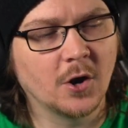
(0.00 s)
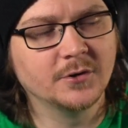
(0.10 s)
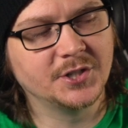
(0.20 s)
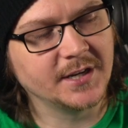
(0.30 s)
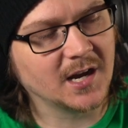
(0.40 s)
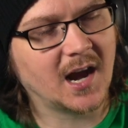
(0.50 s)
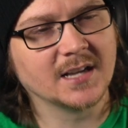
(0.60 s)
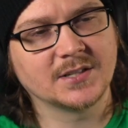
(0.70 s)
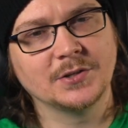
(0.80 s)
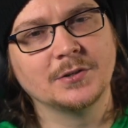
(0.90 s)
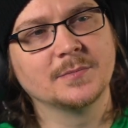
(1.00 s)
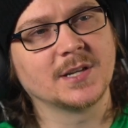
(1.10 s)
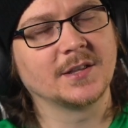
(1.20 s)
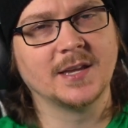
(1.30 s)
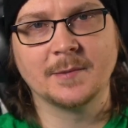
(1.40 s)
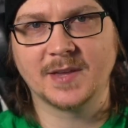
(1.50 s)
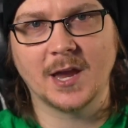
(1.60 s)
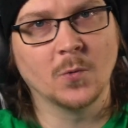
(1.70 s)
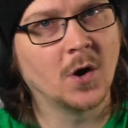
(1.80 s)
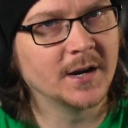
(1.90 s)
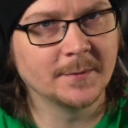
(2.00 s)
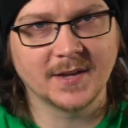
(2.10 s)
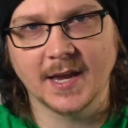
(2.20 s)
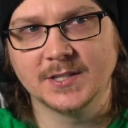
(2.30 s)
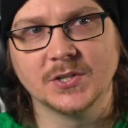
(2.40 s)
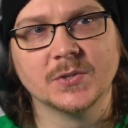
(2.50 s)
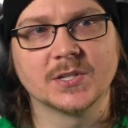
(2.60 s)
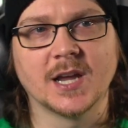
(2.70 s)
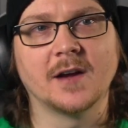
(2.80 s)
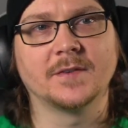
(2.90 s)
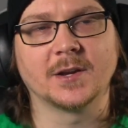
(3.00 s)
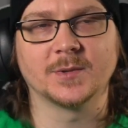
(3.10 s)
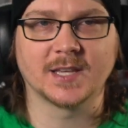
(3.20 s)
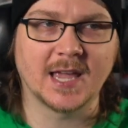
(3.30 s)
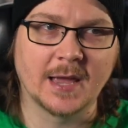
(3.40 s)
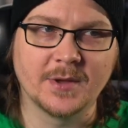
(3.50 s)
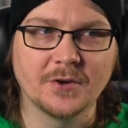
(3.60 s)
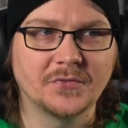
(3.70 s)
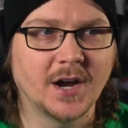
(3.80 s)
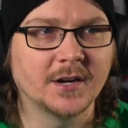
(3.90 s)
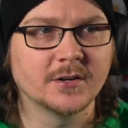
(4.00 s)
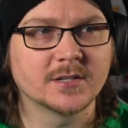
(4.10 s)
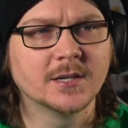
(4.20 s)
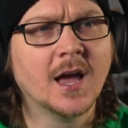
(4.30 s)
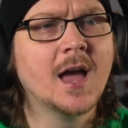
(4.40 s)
O G costumes, like the M K one, M K two stuff, like with the cameo fighters.